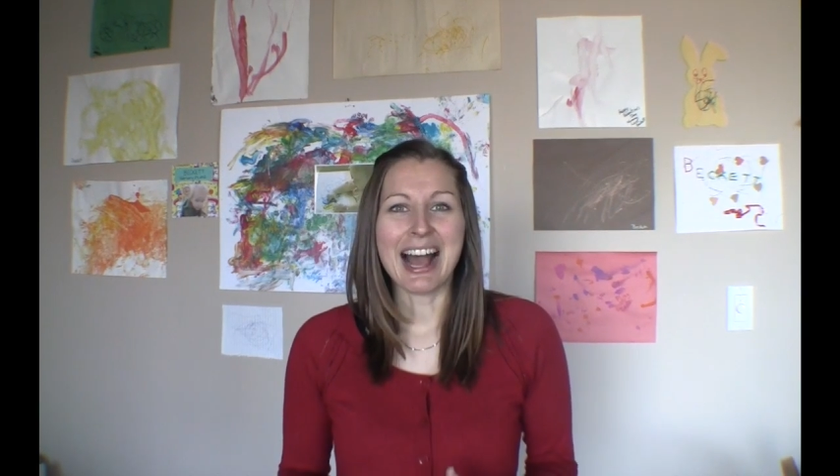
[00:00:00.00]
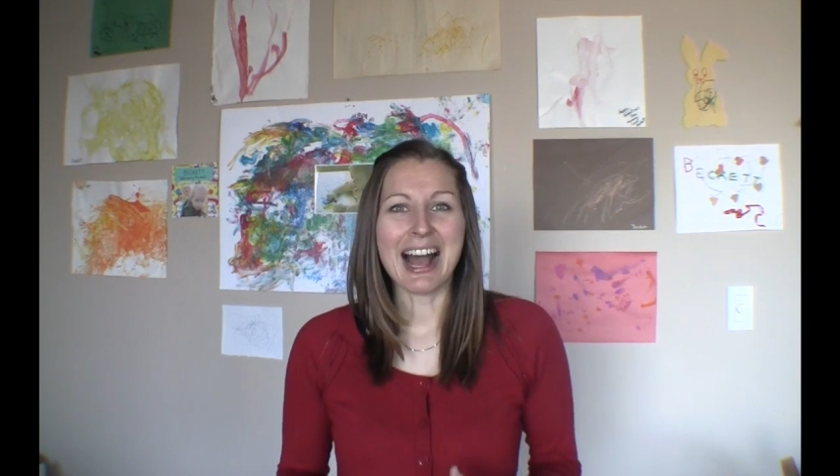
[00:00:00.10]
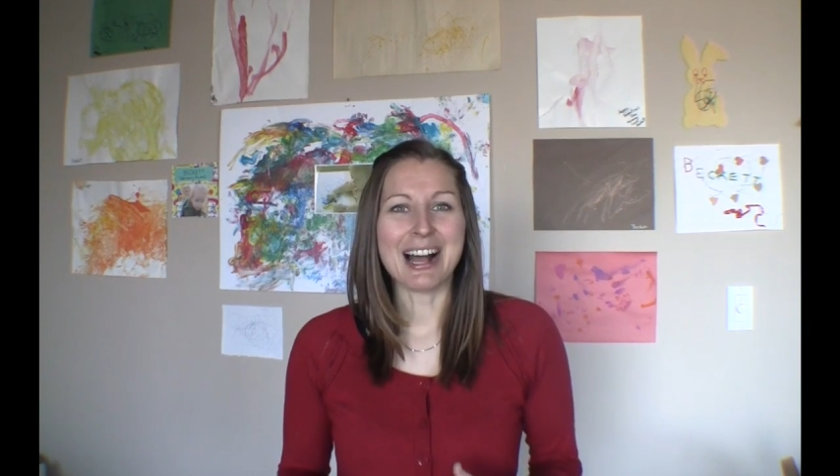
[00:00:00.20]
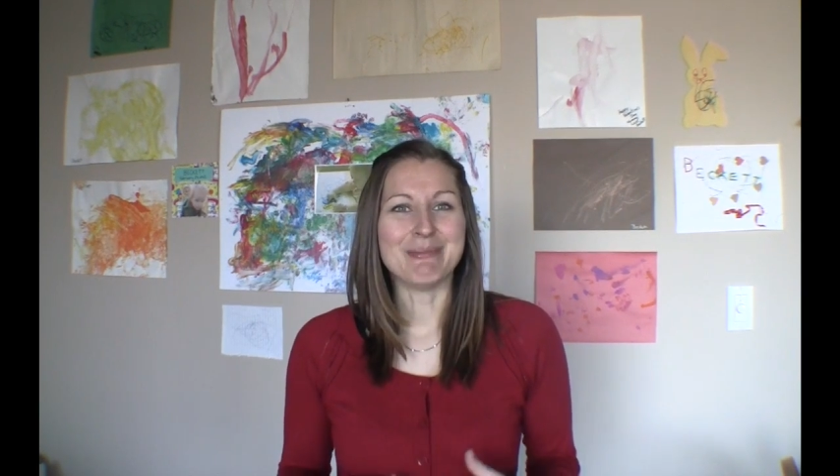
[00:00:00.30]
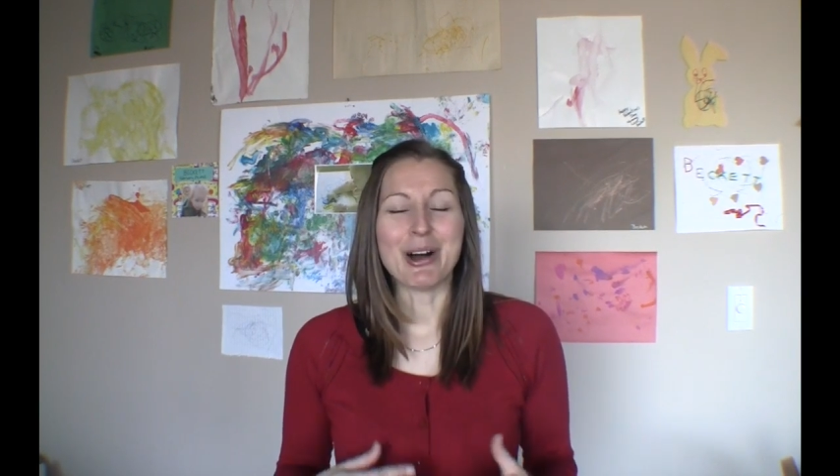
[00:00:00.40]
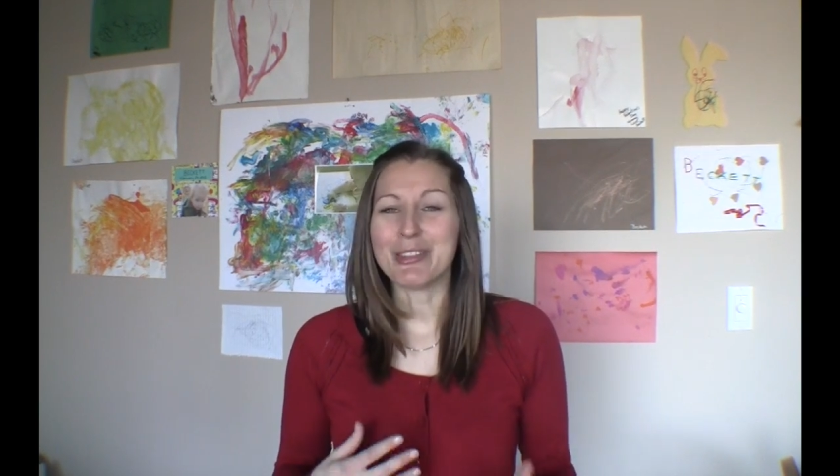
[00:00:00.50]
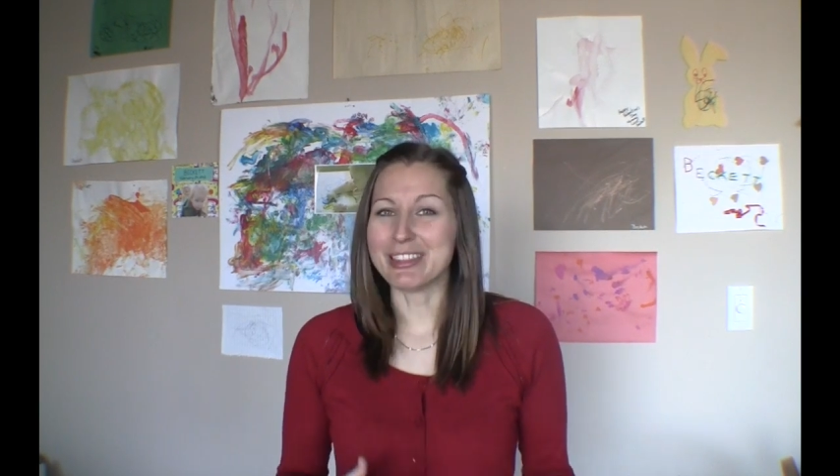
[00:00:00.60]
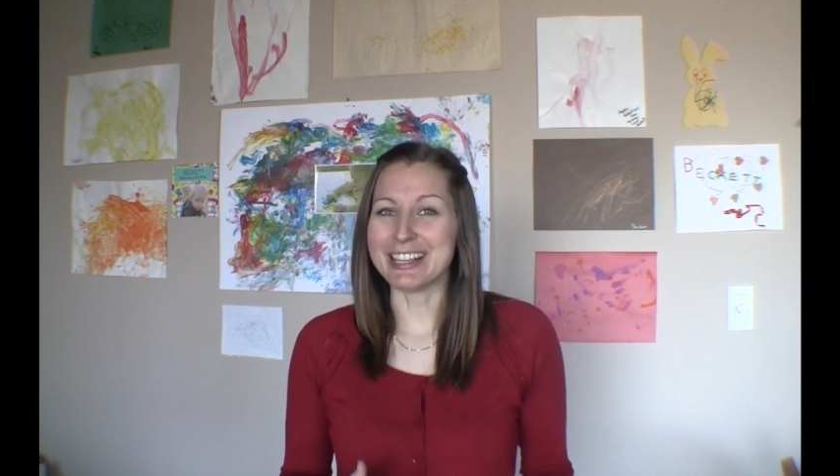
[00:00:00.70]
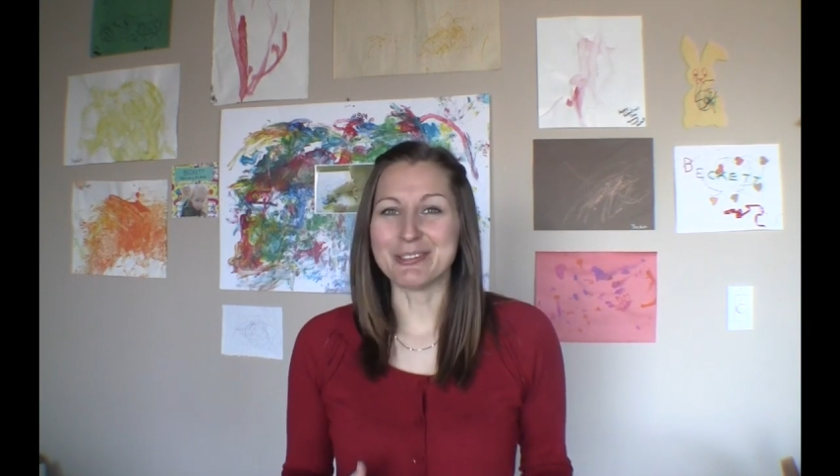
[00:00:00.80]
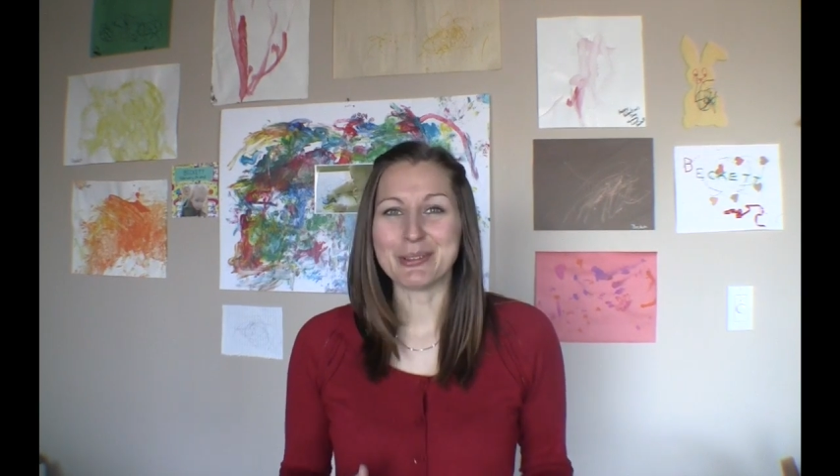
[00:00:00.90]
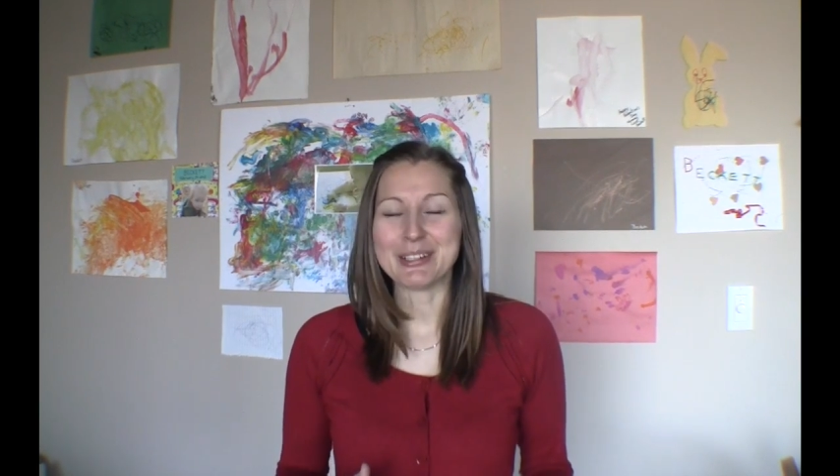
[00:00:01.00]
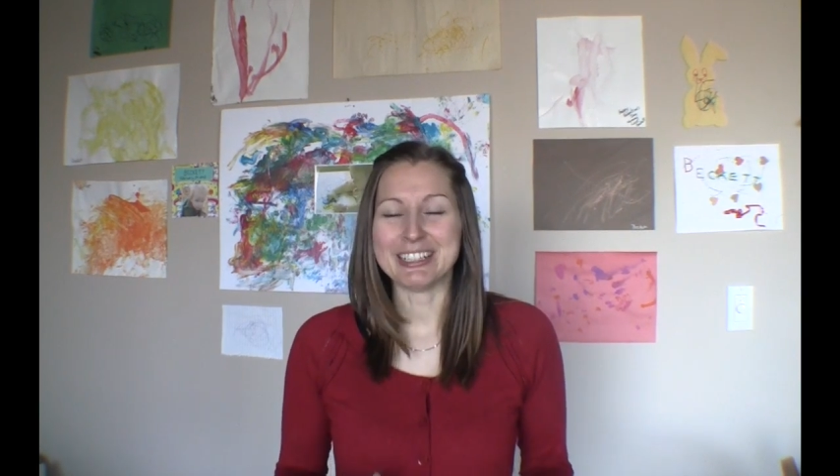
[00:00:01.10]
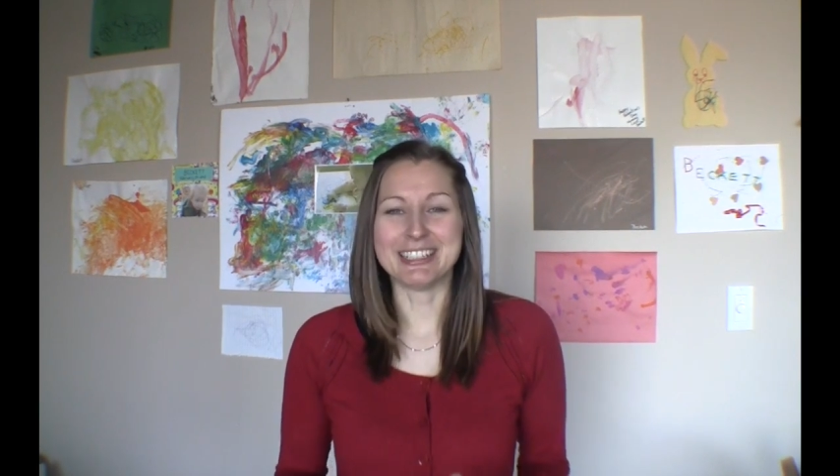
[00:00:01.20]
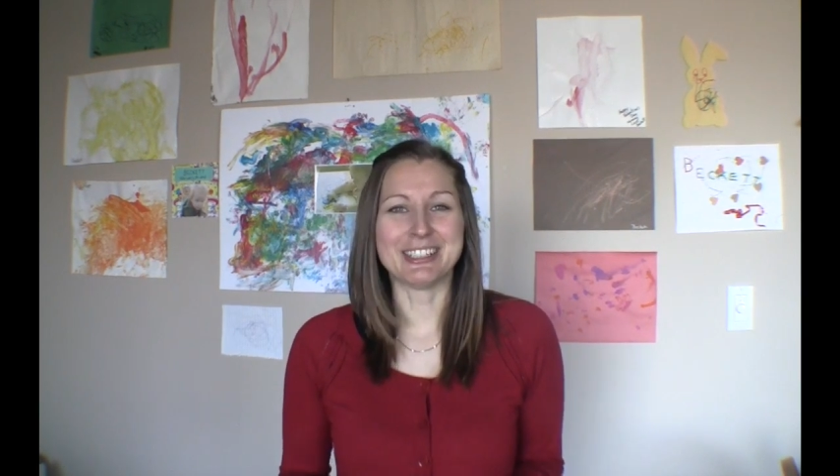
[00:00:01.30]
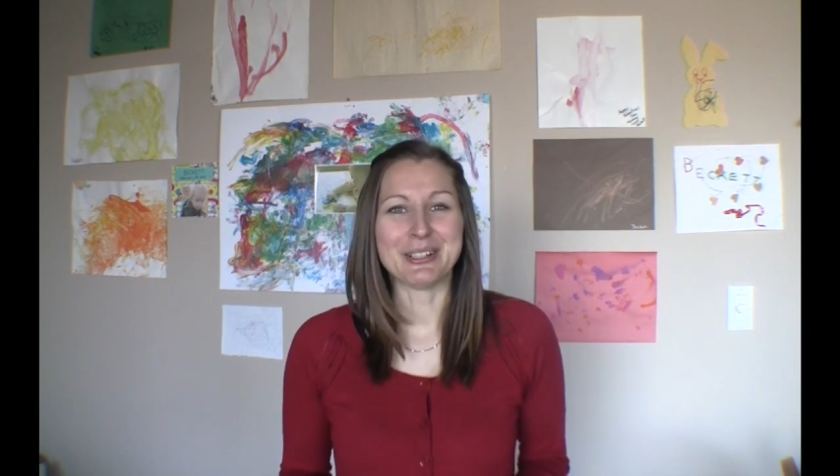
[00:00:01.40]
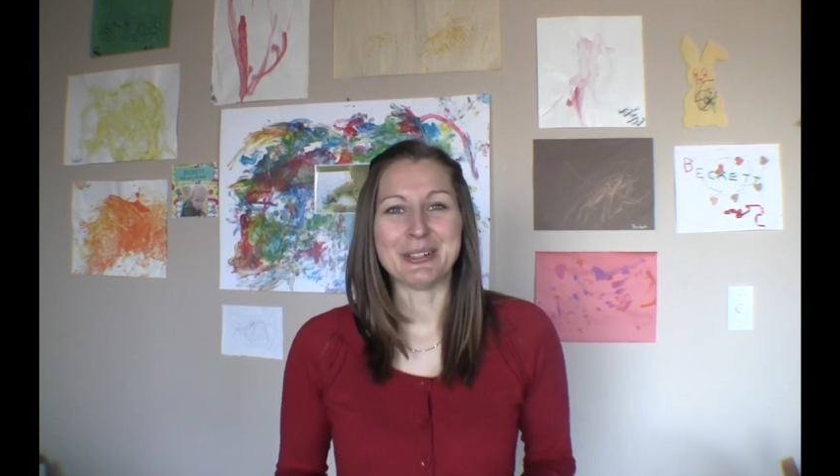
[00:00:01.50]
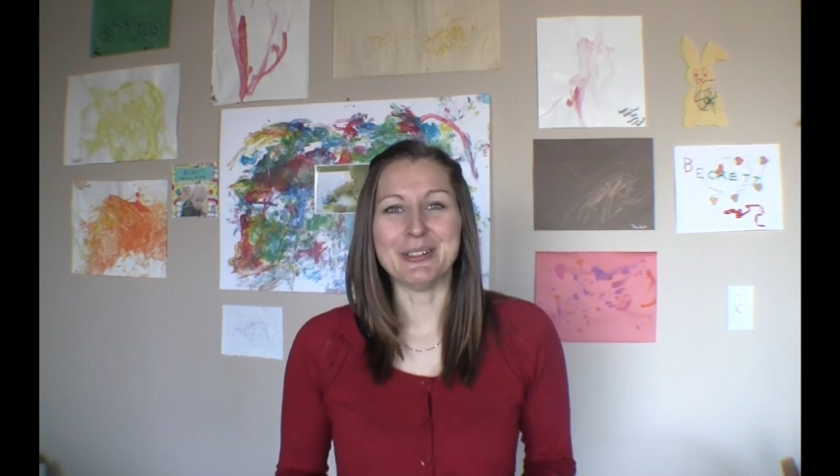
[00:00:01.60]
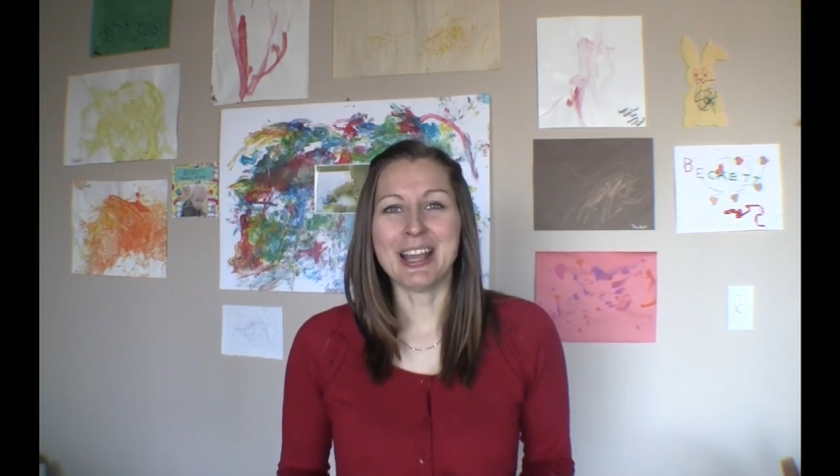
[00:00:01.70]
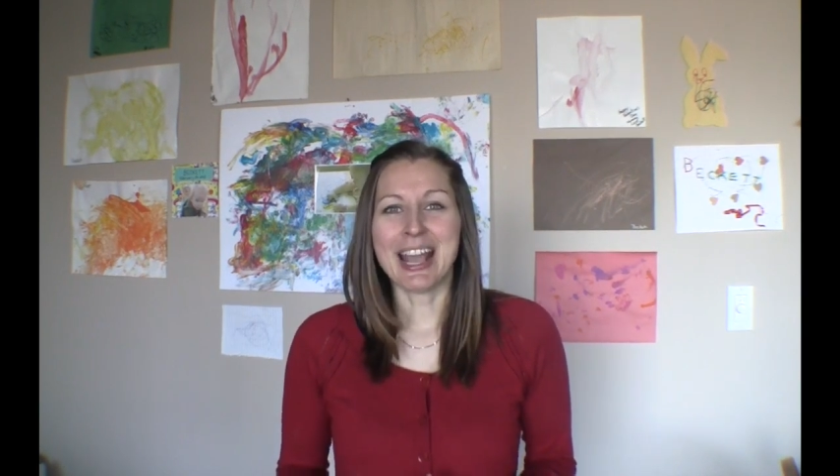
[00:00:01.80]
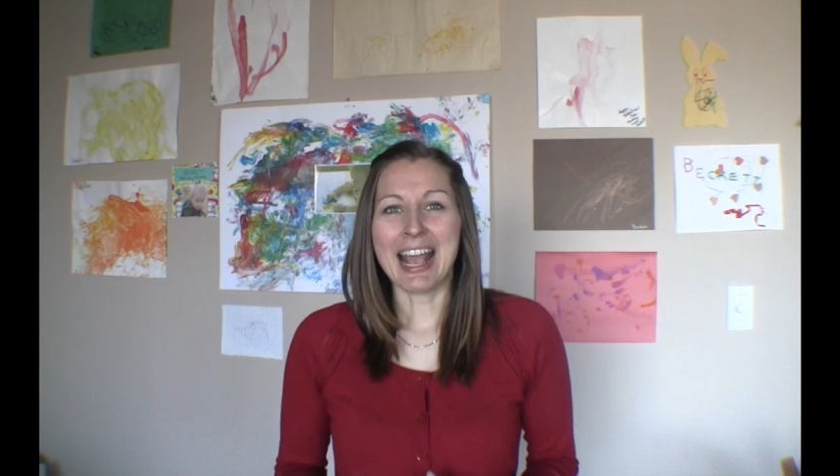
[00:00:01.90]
all the things we were going to do,